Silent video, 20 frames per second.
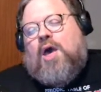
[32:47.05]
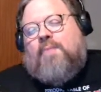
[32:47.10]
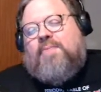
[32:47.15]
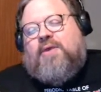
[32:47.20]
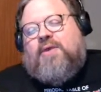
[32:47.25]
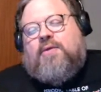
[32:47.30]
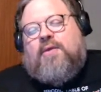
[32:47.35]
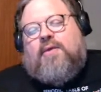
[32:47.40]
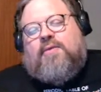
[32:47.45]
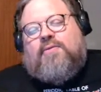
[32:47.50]

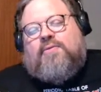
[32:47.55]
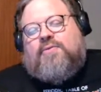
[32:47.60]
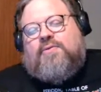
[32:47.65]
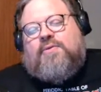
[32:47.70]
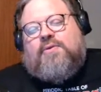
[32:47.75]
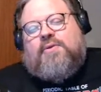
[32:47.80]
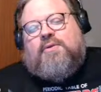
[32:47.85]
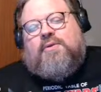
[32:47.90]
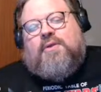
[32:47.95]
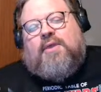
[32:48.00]
because
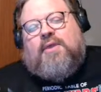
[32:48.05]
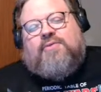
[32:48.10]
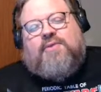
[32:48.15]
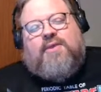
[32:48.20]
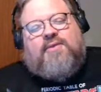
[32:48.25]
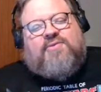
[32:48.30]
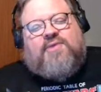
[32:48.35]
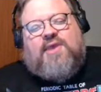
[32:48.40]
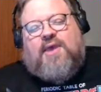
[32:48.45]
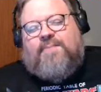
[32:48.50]
as
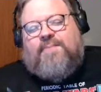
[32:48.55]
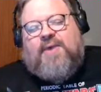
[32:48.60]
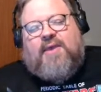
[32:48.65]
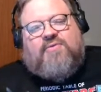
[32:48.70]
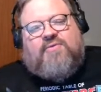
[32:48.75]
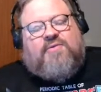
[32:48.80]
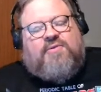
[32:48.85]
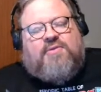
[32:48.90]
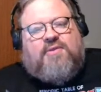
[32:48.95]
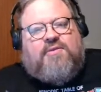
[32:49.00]

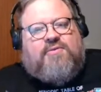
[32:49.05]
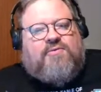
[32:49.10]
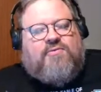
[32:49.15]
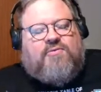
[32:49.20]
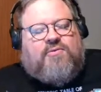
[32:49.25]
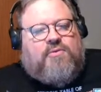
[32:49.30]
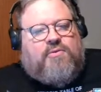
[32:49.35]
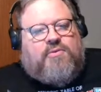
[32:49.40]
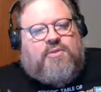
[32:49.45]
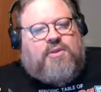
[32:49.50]
ASAP said, this
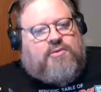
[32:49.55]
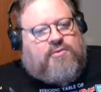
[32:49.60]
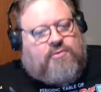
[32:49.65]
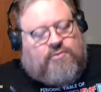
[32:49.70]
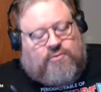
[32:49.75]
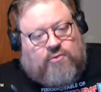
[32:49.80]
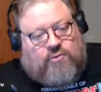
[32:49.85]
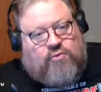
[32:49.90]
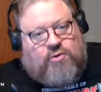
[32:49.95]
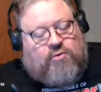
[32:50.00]

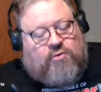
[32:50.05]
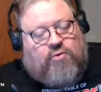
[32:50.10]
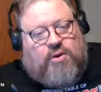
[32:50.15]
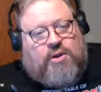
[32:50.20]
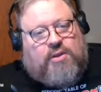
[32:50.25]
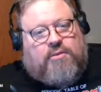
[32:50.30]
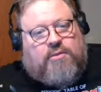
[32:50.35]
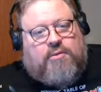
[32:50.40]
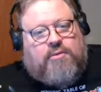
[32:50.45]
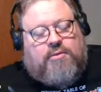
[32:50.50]
is too
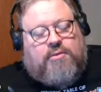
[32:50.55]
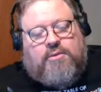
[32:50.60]
ingrained.